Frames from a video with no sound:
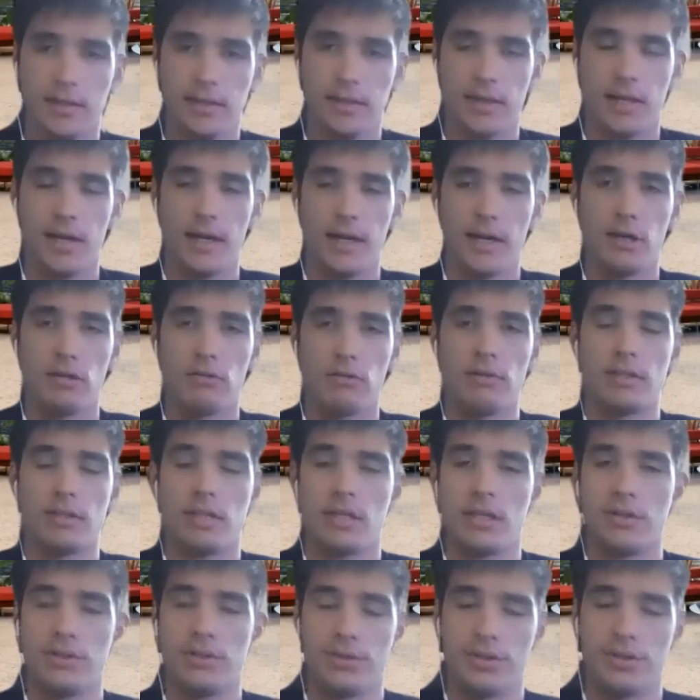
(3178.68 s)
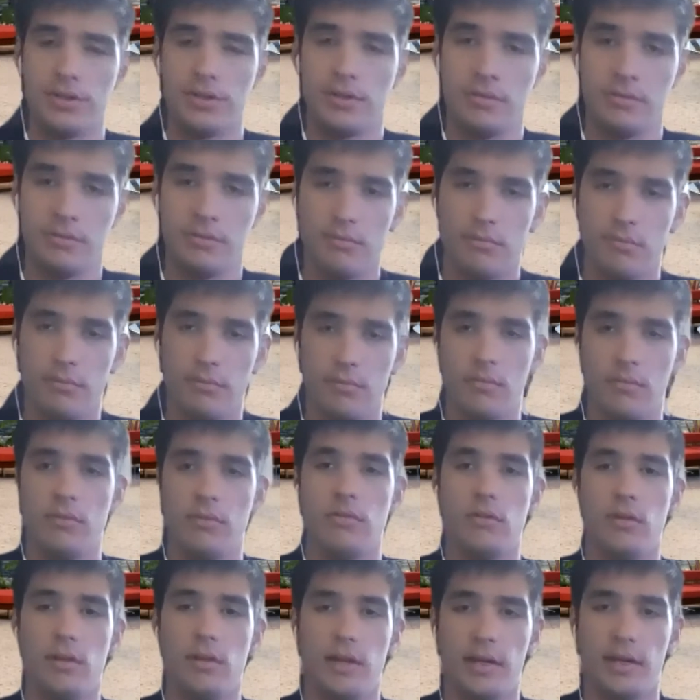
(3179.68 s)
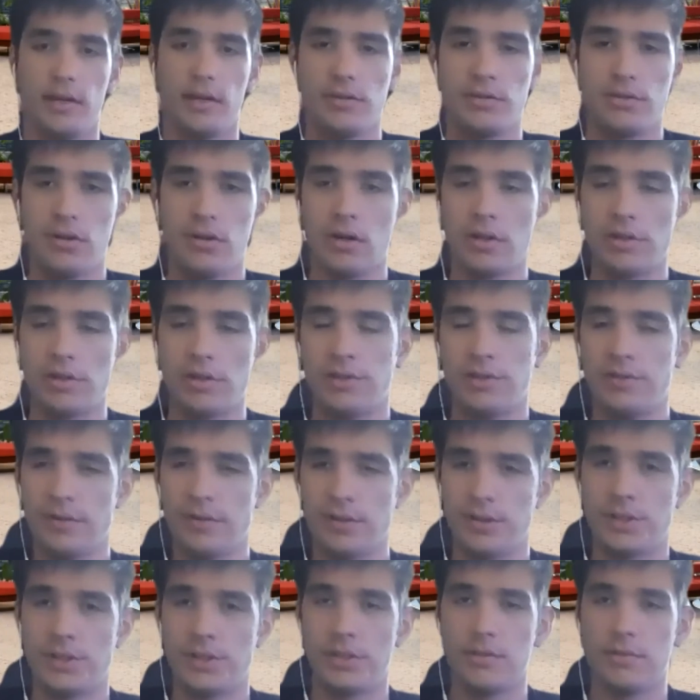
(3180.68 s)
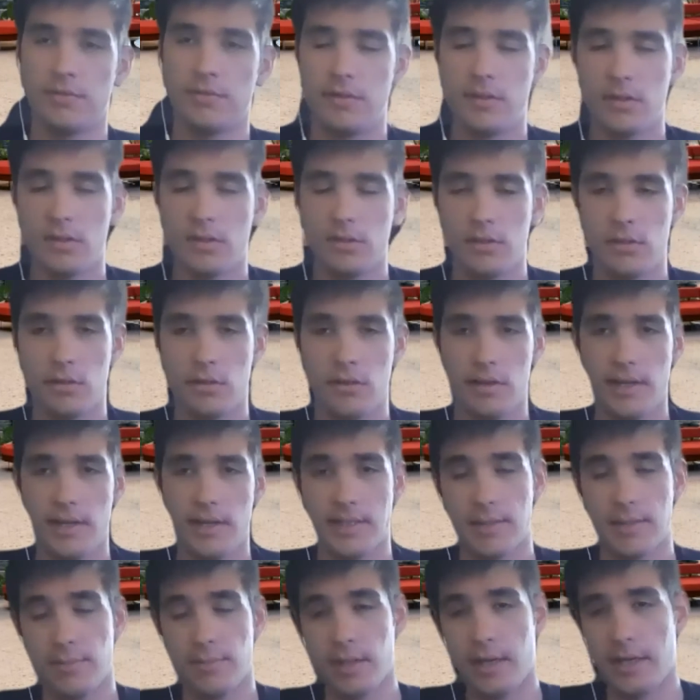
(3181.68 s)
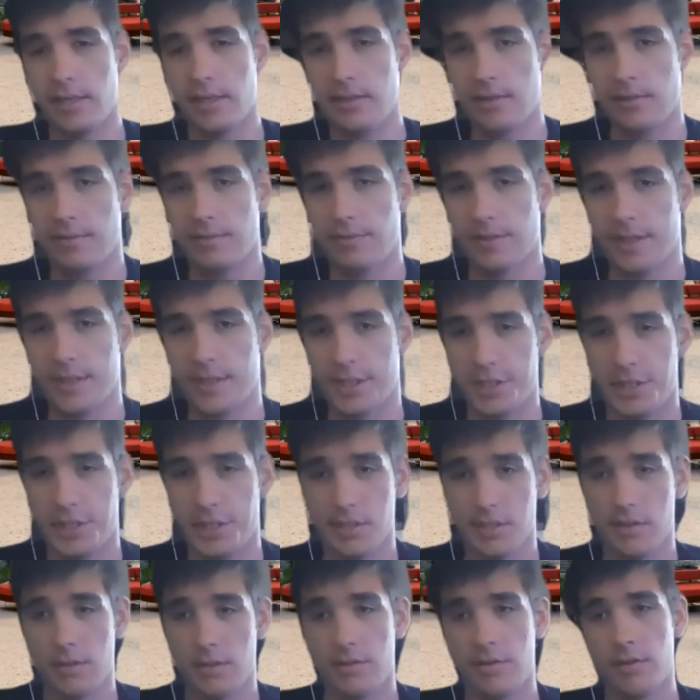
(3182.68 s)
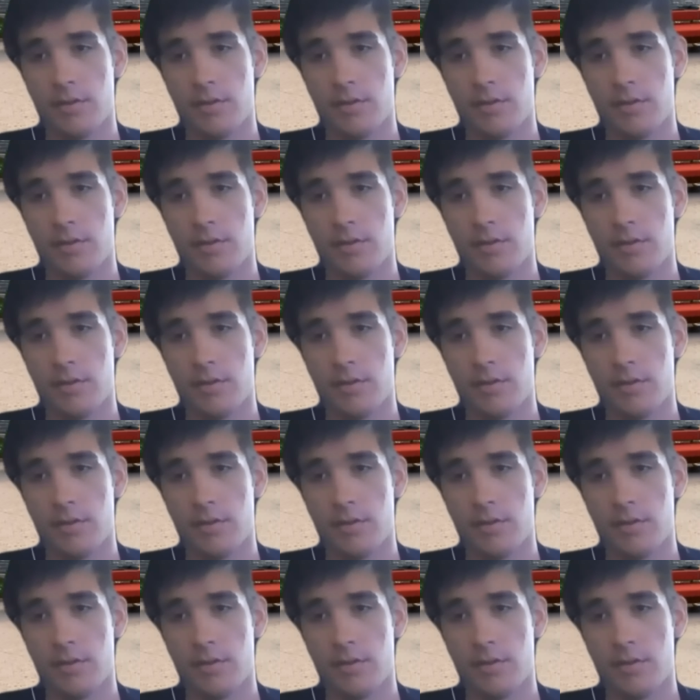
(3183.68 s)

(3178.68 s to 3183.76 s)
like a higher resolution, like structured version of the last applied config JSON.